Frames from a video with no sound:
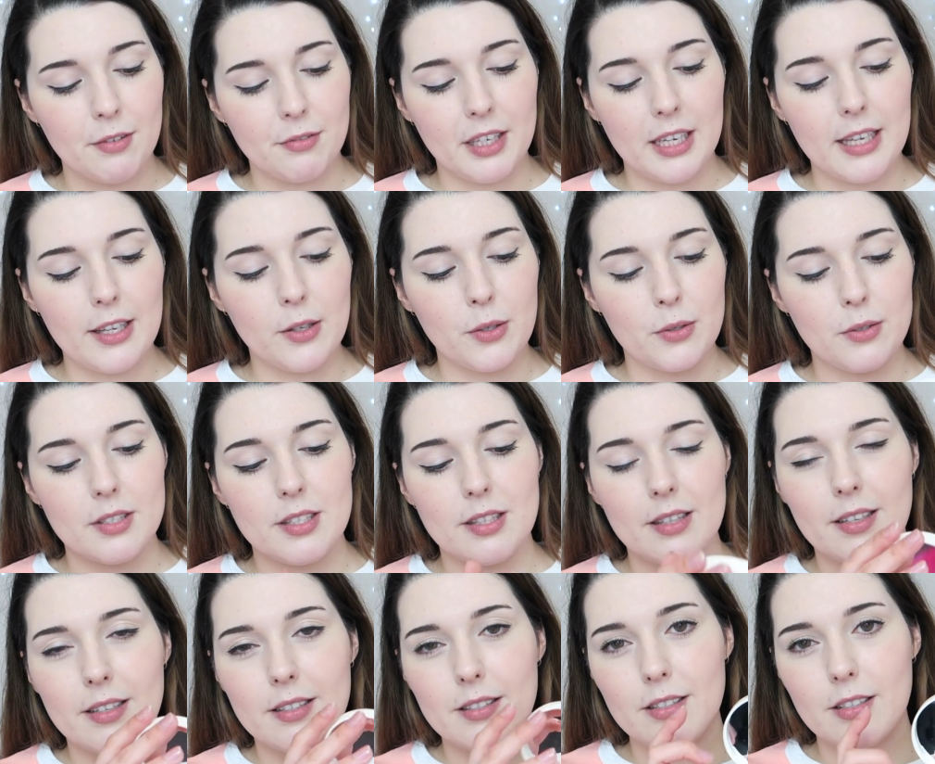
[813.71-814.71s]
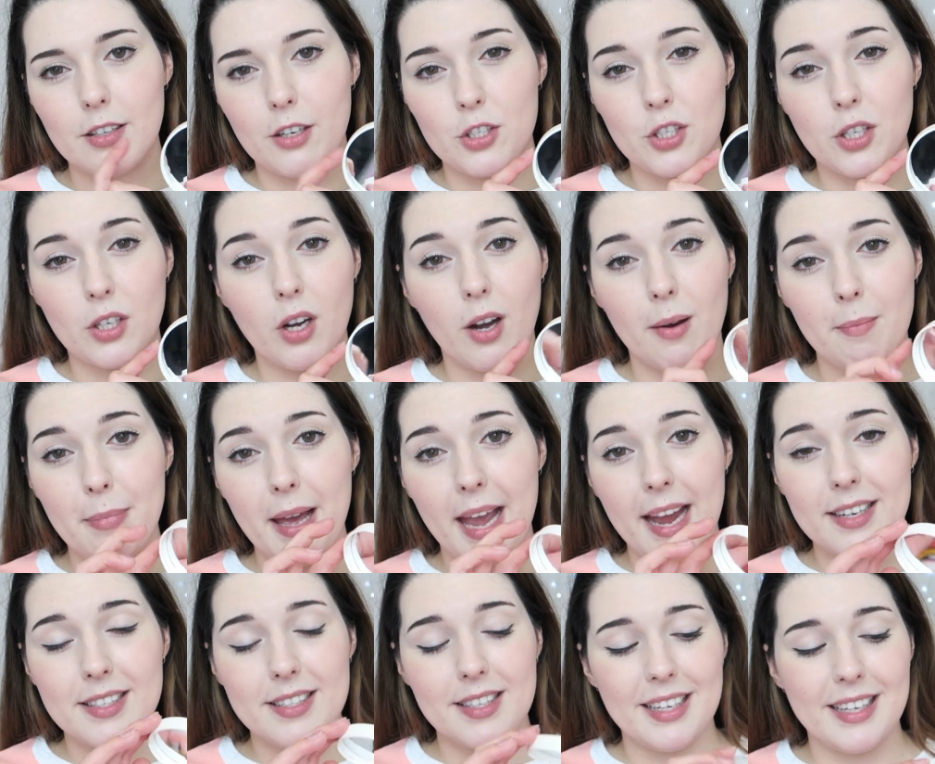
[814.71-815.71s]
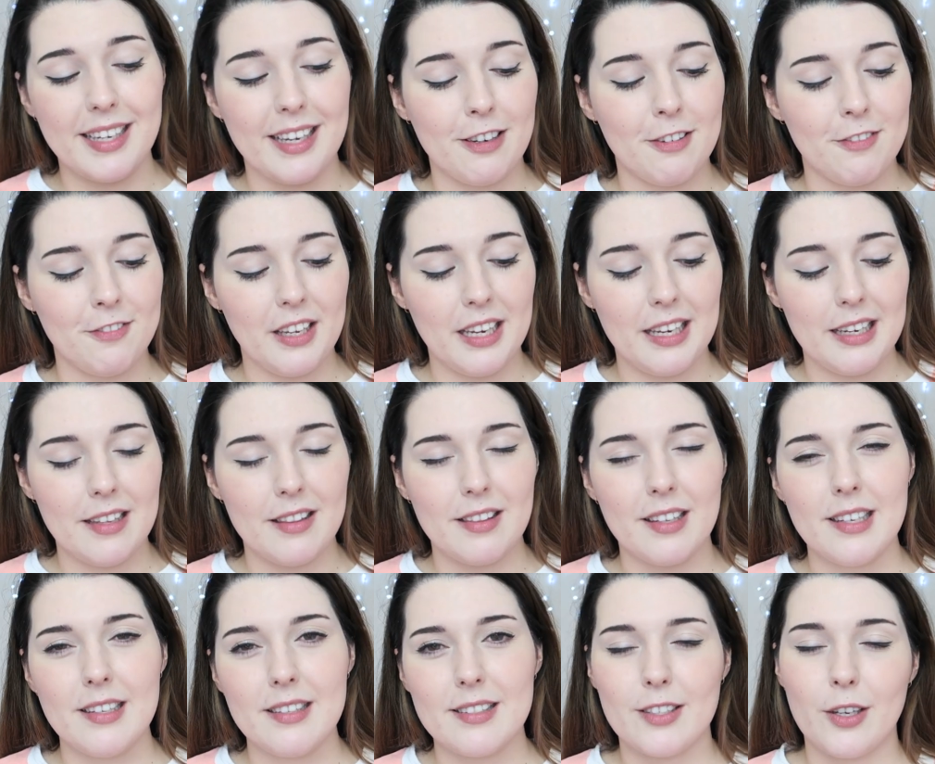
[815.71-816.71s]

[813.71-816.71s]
reuse this cushion compact again for anything.